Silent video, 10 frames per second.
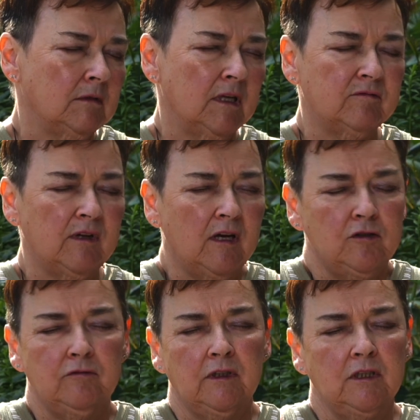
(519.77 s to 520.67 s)
at
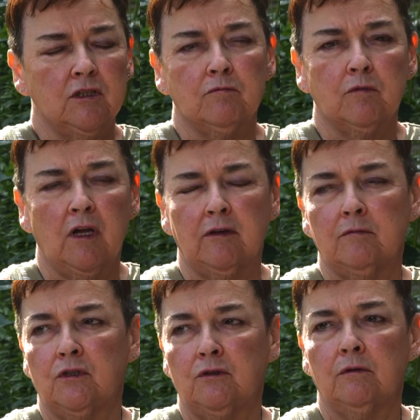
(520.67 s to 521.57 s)
Value Village and brought
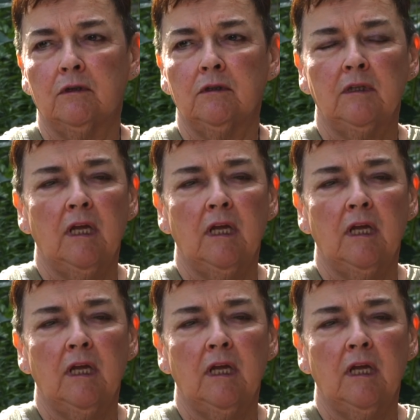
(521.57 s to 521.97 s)
them to her.